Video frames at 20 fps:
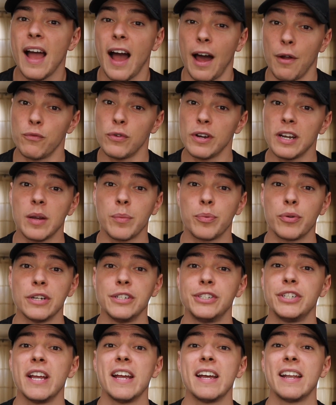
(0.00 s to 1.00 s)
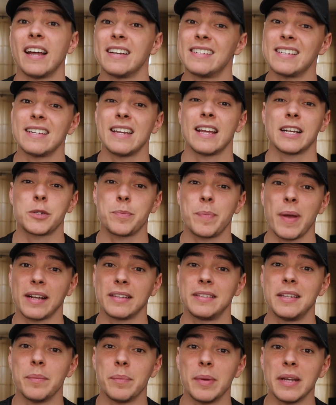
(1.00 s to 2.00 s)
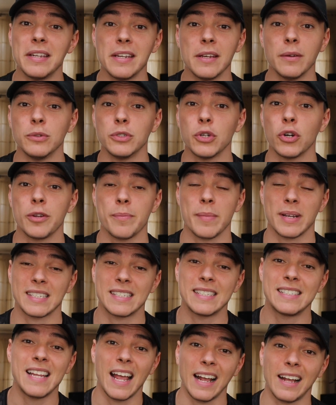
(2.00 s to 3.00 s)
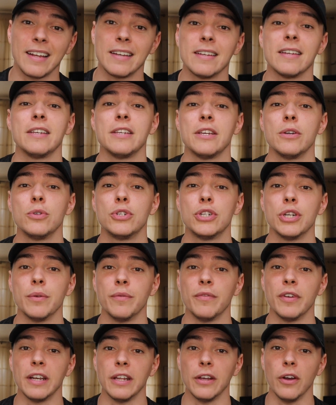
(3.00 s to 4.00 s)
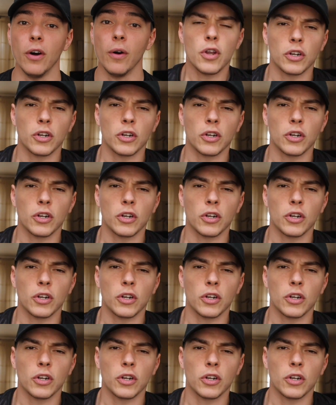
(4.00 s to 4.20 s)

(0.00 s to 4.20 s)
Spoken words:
I really appreciate it, and I didn't expect it, being it was only my second YouTube video.